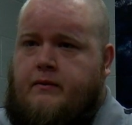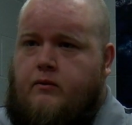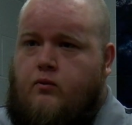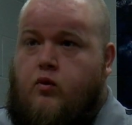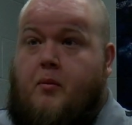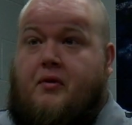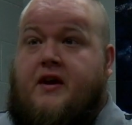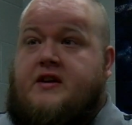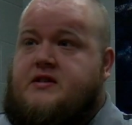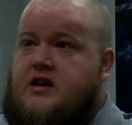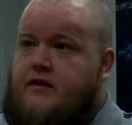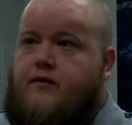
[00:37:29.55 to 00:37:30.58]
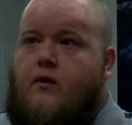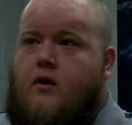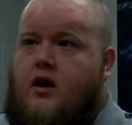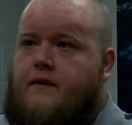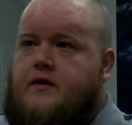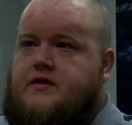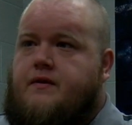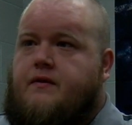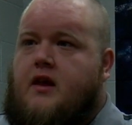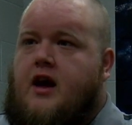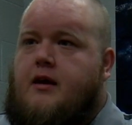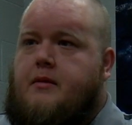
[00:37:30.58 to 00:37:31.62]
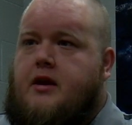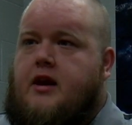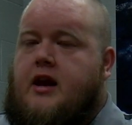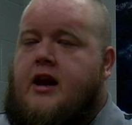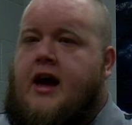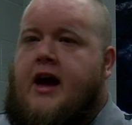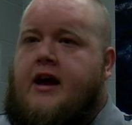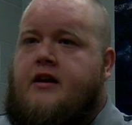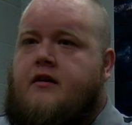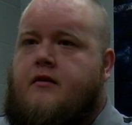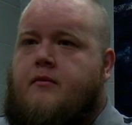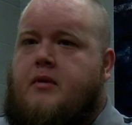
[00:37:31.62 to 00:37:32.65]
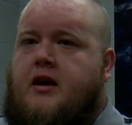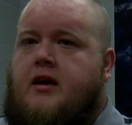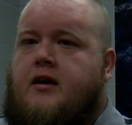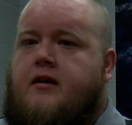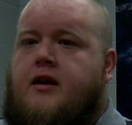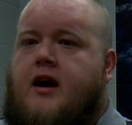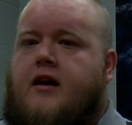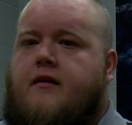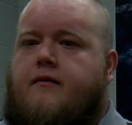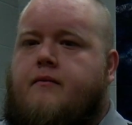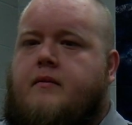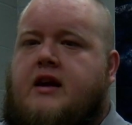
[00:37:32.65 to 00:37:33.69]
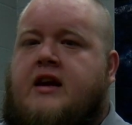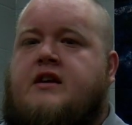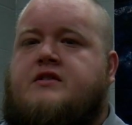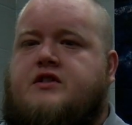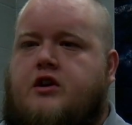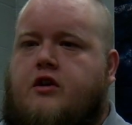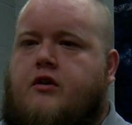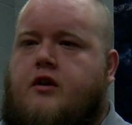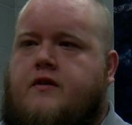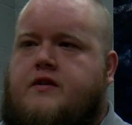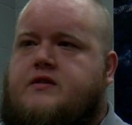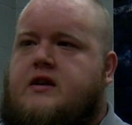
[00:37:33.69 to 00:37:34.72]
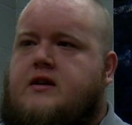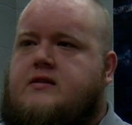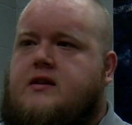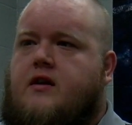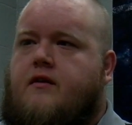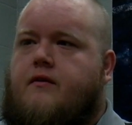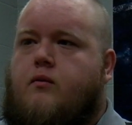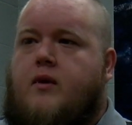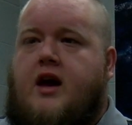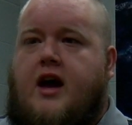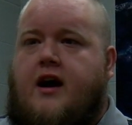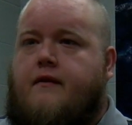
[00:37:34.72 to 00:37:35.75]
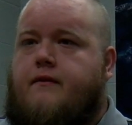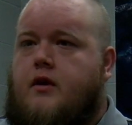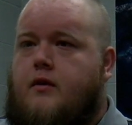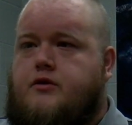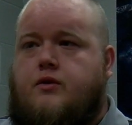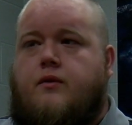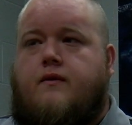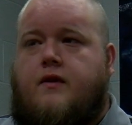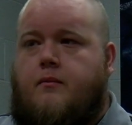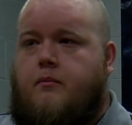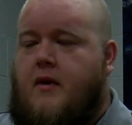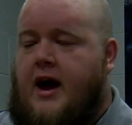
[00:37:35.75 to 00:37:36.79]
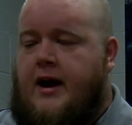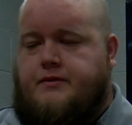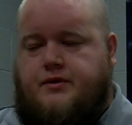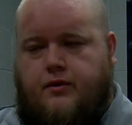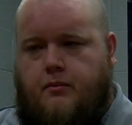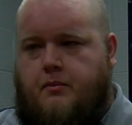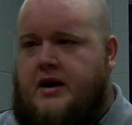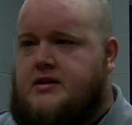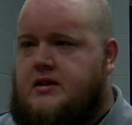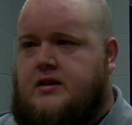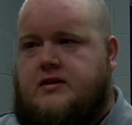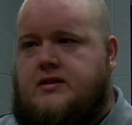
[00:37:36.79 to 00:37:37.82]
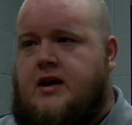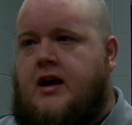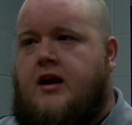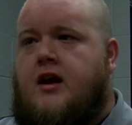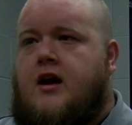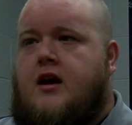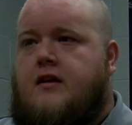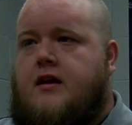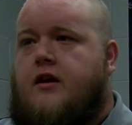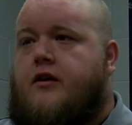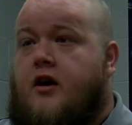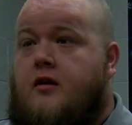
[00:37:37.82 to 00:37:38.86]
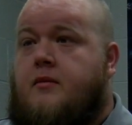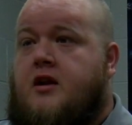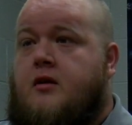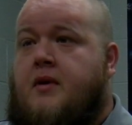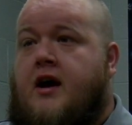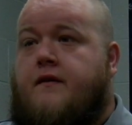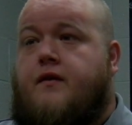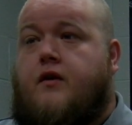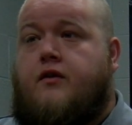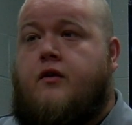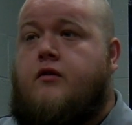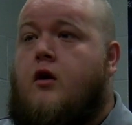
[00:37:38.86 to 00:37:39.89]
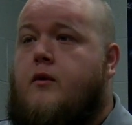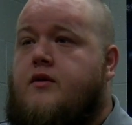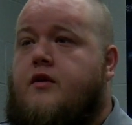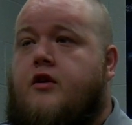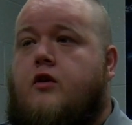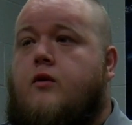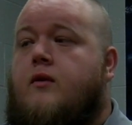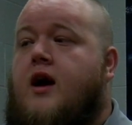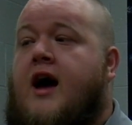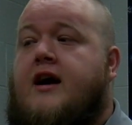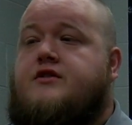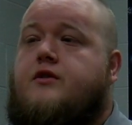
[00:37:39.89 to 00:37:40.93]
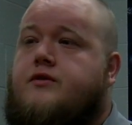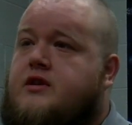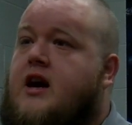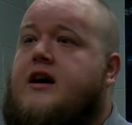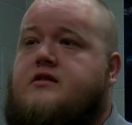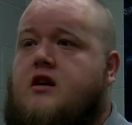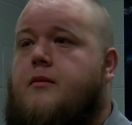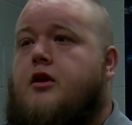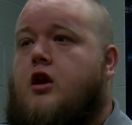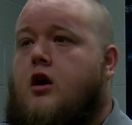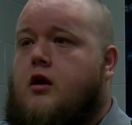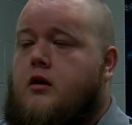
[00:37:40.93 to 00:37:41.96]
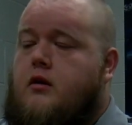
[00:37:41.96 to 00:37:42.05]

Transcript: replacing 4 offensive linemen, it had to be kind of easier in the sense of we have, 2 of the absolute best in the state that are going to be in the backfield. They'll know what to do as those guys come along.